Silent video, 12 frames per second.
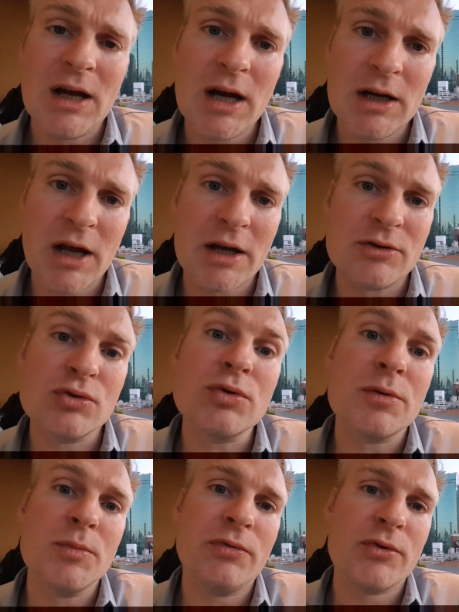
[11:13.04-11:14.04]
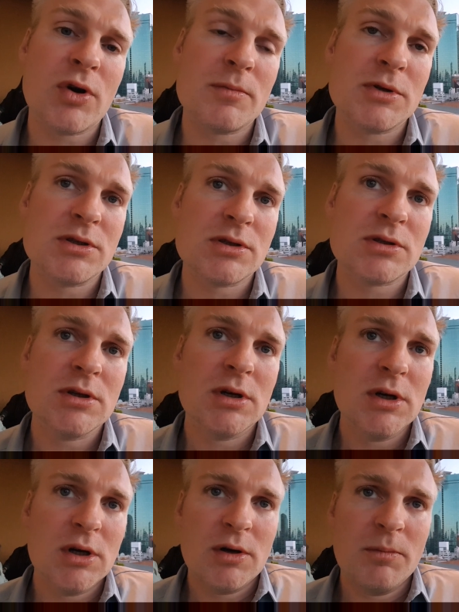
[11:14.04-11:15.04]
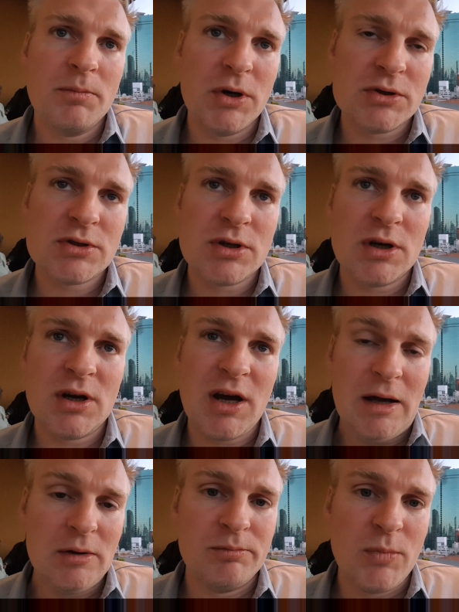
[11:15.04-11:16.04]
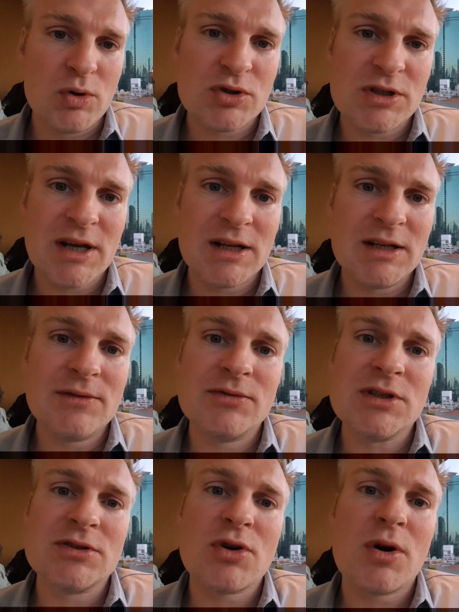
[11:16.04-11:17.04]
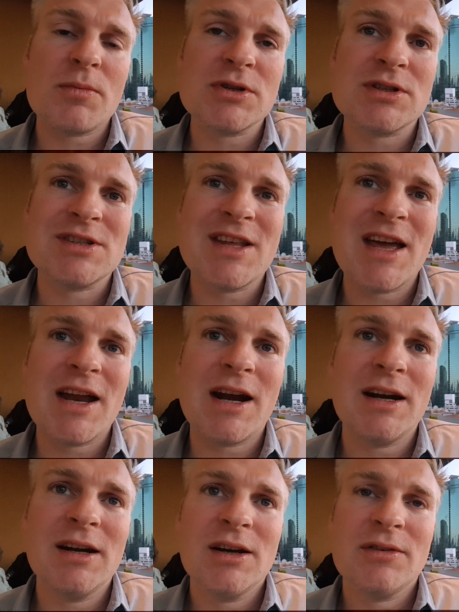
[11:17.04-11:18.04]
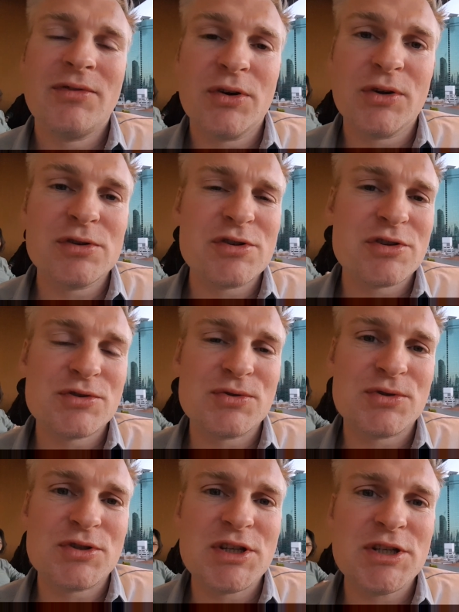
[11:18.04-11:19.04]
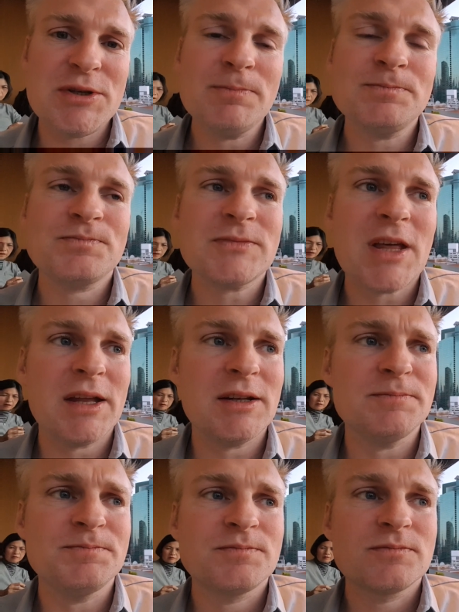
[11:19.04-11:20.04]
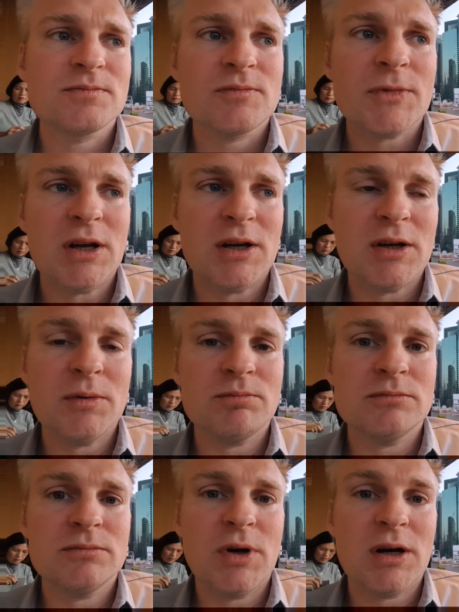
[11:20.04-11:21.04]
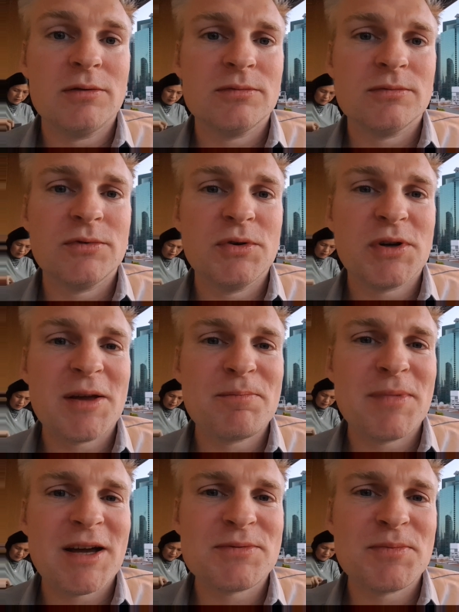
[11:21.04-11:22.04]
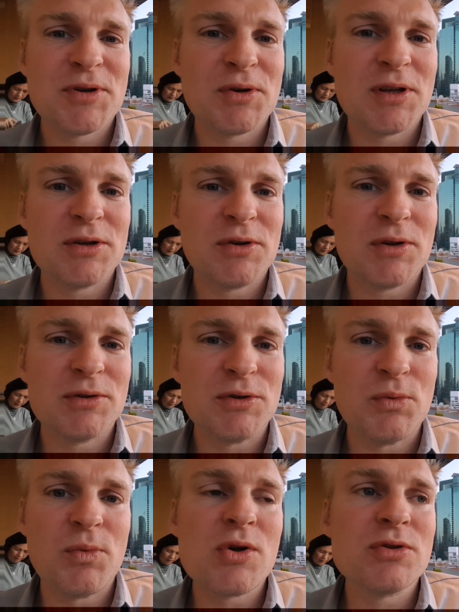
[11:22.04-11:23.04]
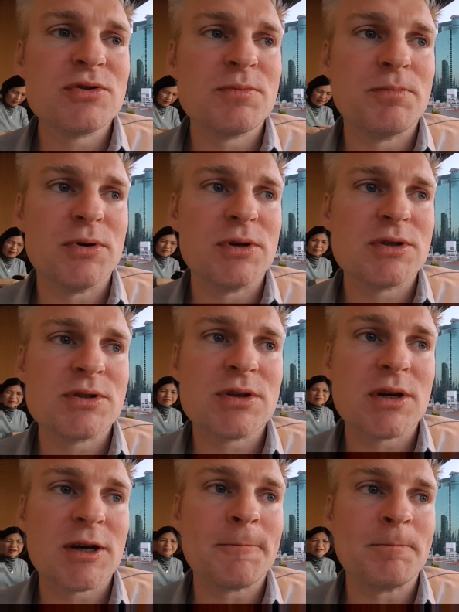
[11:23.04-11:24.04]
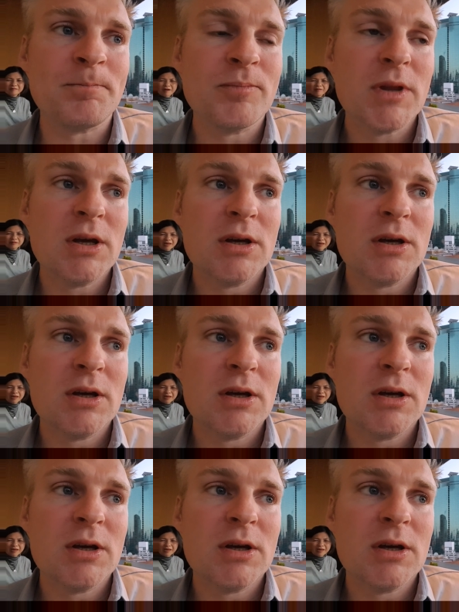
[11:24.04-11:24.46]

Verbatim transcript: I, I do remove comments, but uh, mostly I leave these comments there for others to see. And well, you can bash me all all you want, but um,